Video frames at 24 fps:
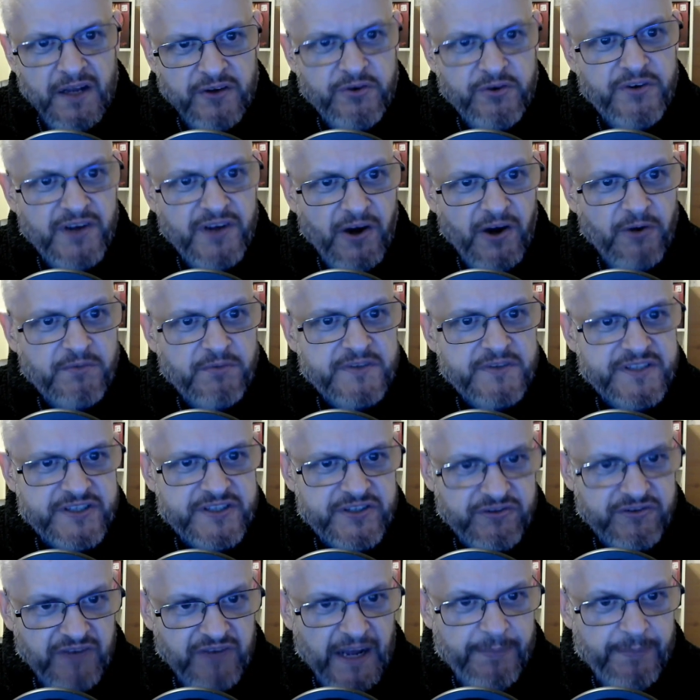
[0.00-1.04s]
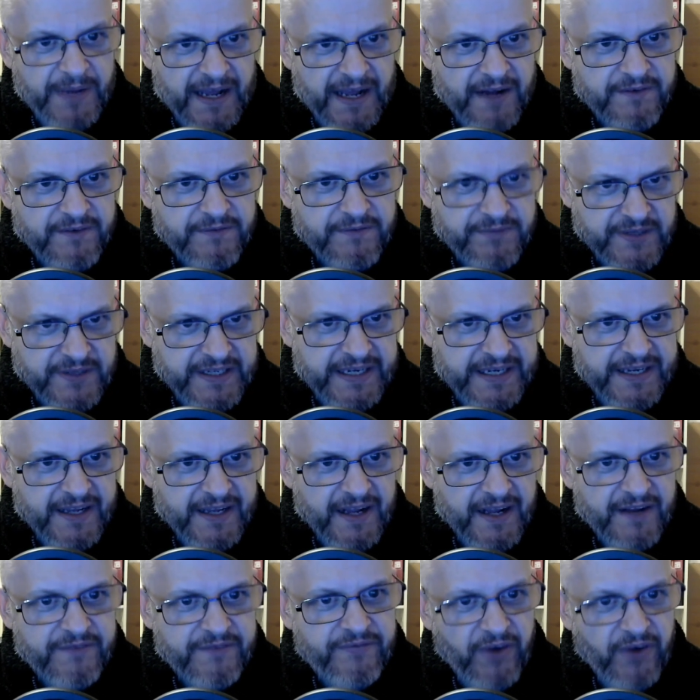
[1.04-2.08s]
good old scrap out for
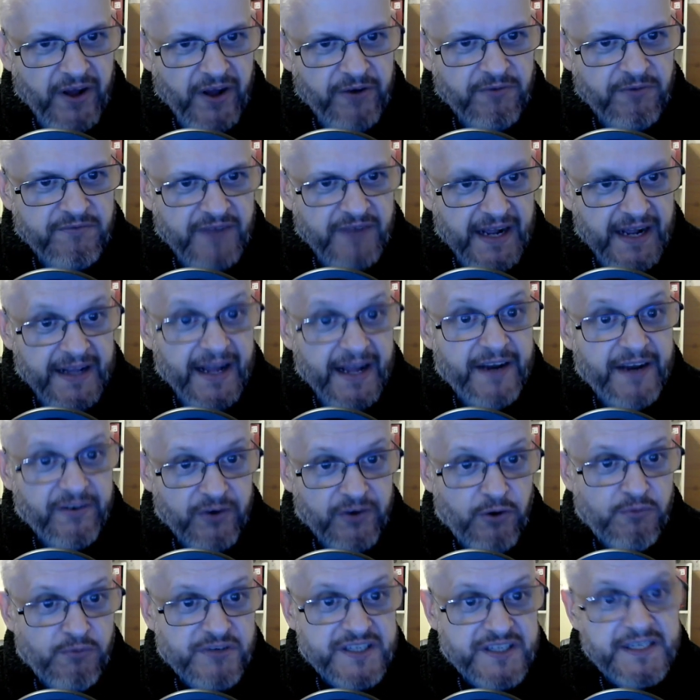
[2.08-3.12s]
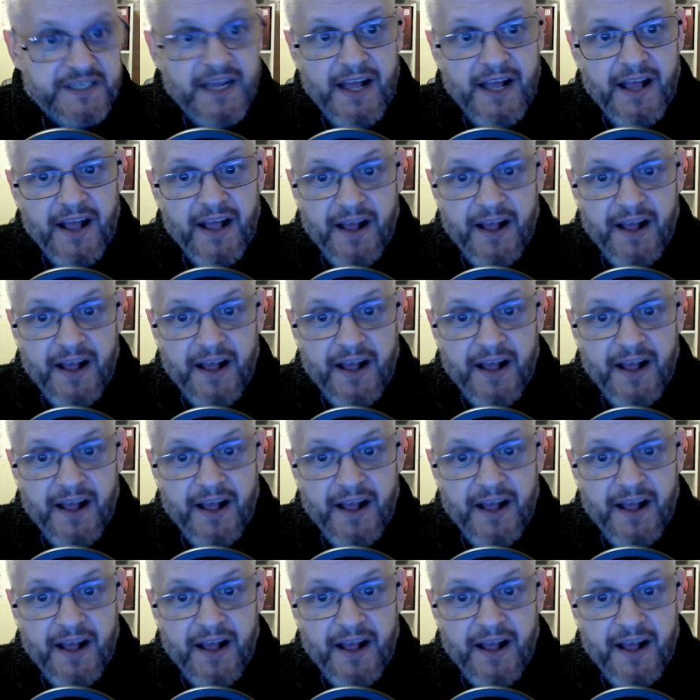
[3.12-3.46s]
the final round. And, of course,